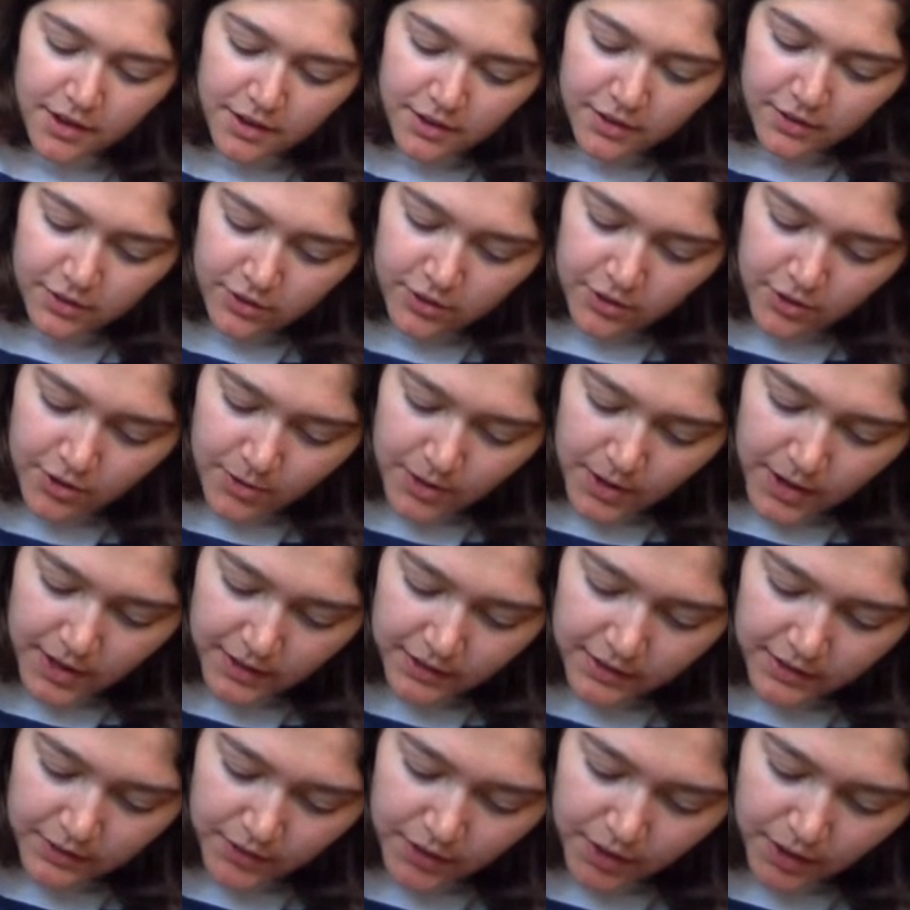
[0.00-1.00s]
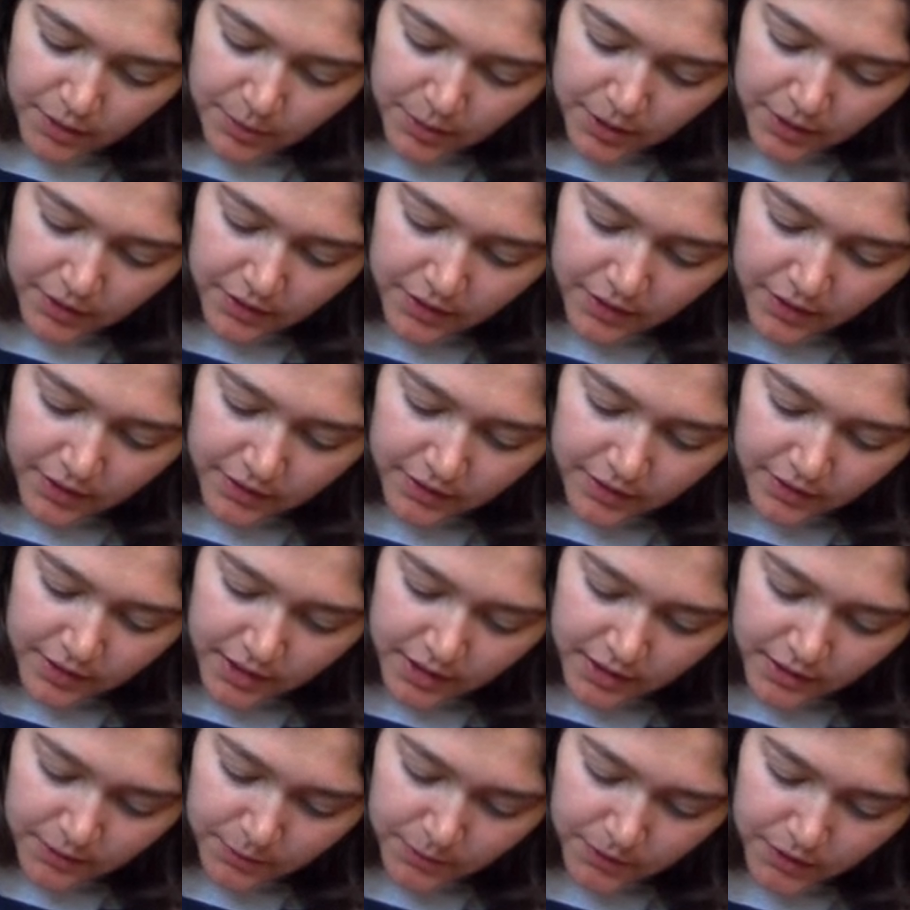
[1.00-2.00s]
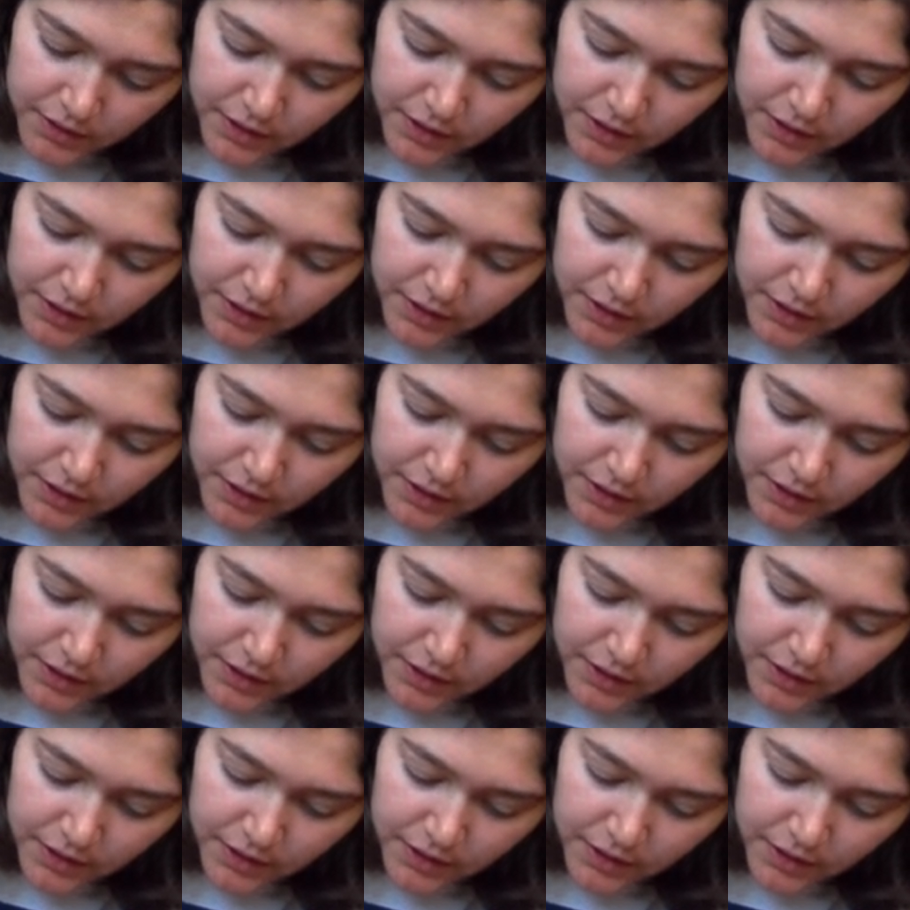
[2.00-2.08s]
So x divided by 6 times